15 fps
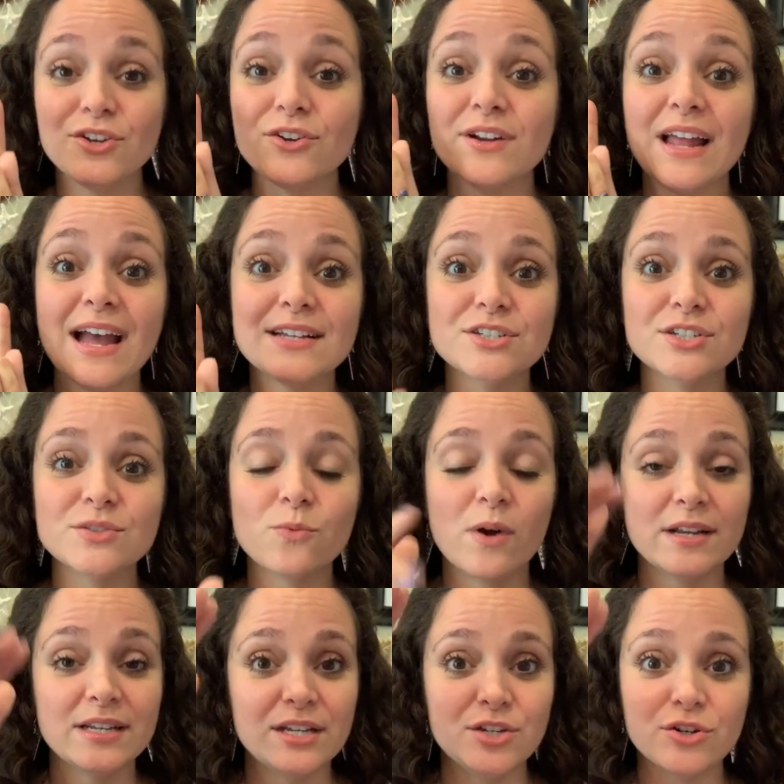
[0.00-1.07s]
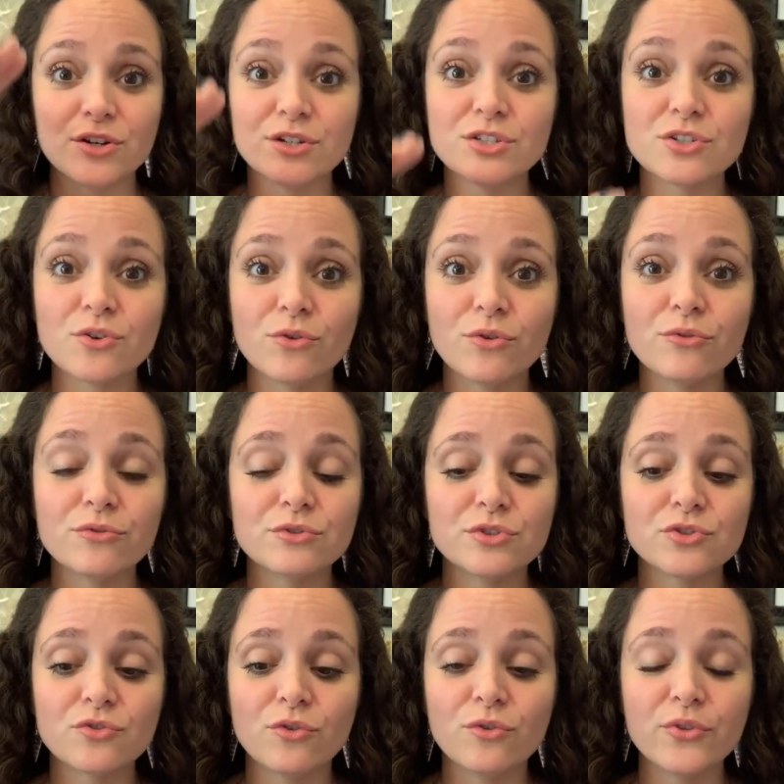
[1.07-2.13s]
You're gonna add just one, and you're gonna
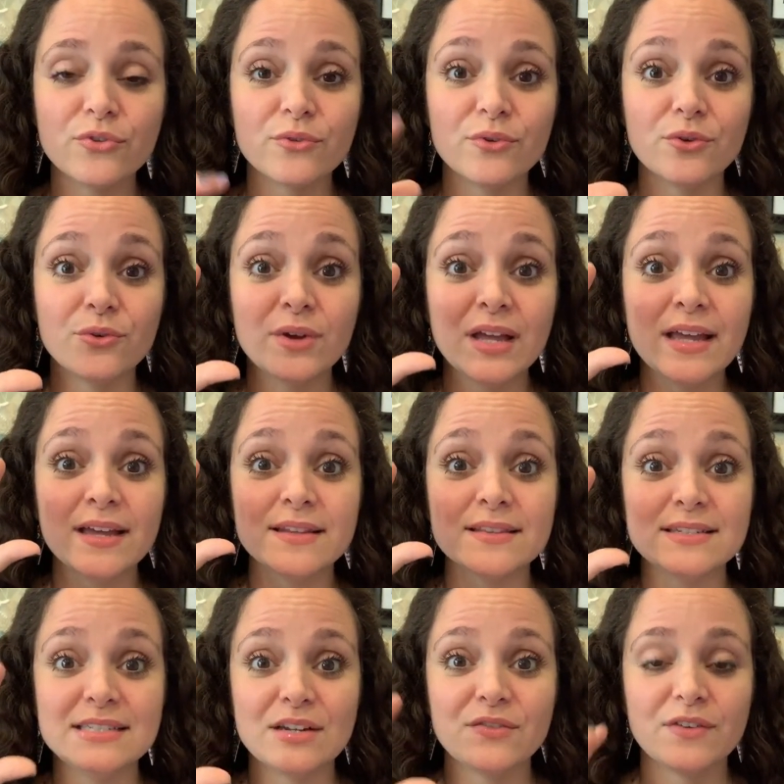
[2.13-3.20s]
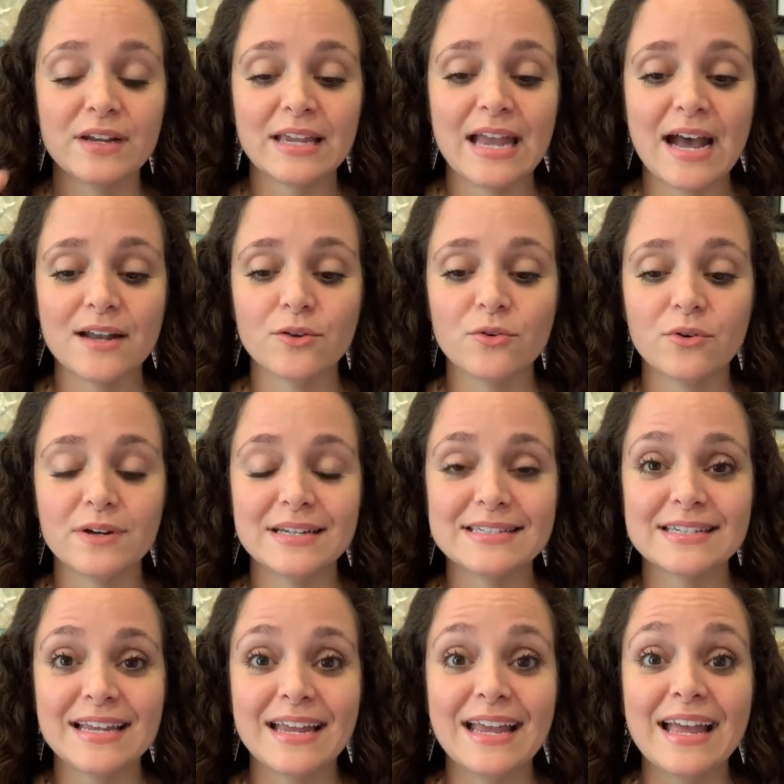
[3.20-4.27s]
scroll through the different categories.